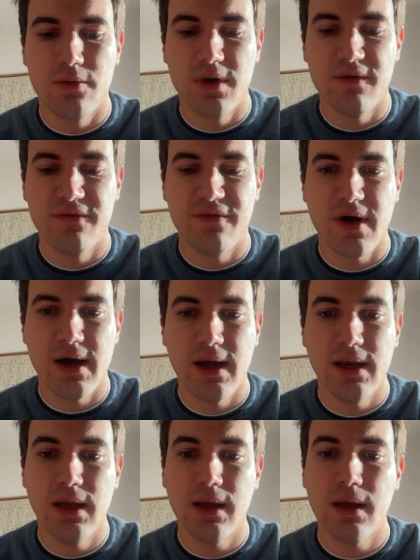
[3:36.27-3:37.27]

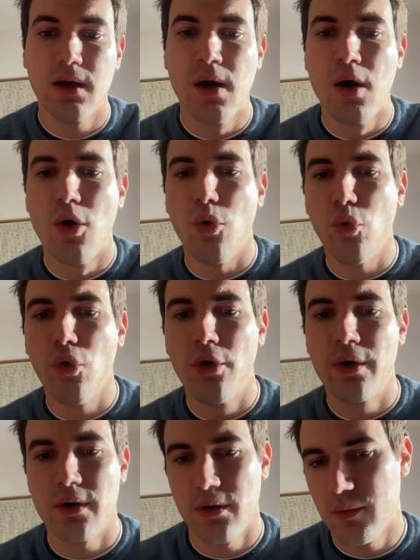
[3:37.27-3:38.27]
refining,
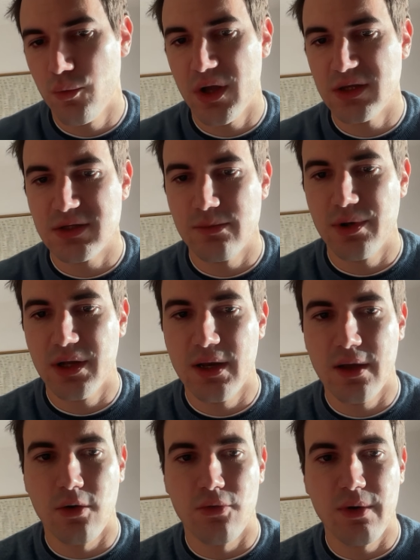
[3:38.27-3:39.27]
or we can simply
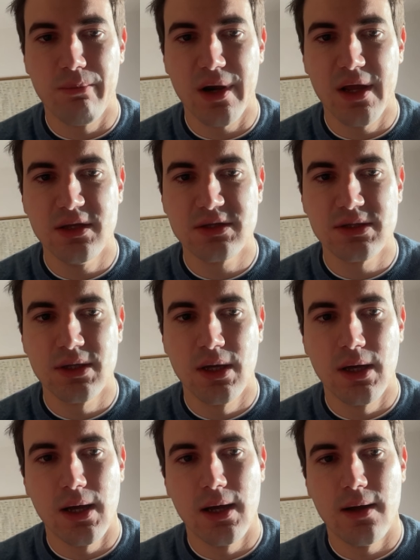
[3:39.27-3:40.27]
click on replace,
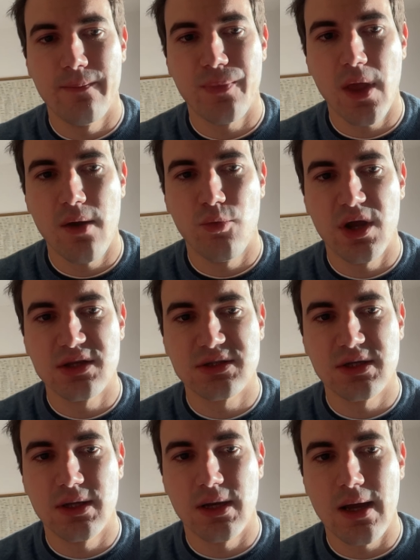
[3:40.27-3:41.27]
and we can
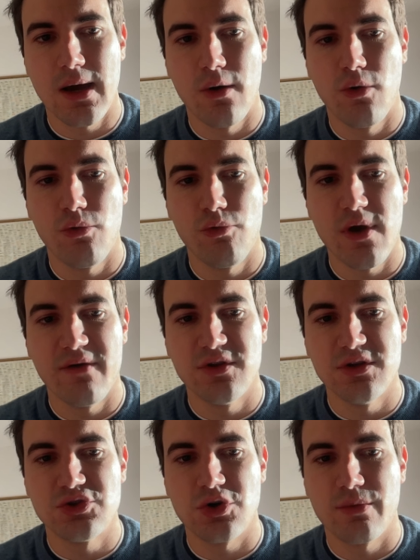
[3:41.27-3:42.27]
see that now we have
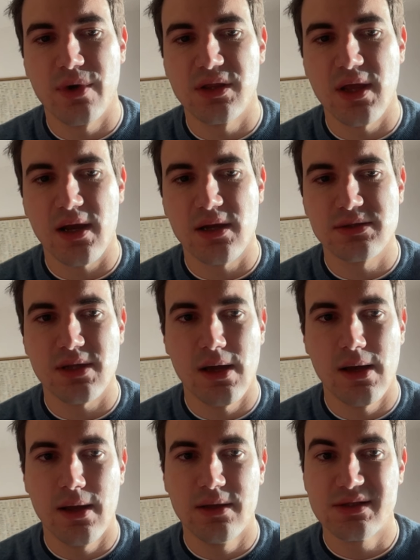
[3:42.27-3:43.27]
the German text
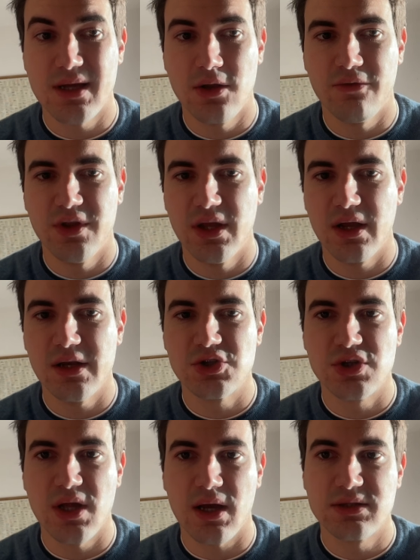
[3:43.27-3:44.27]
instead of the
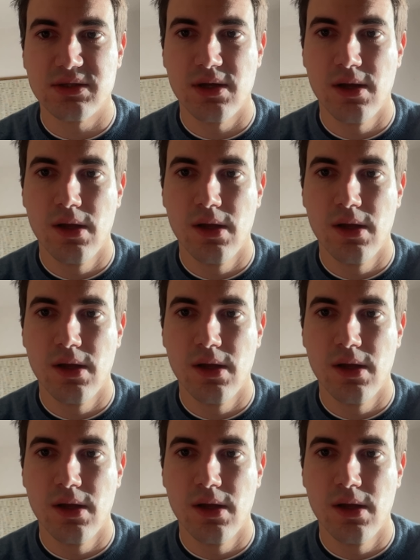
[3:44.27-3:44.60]
English text.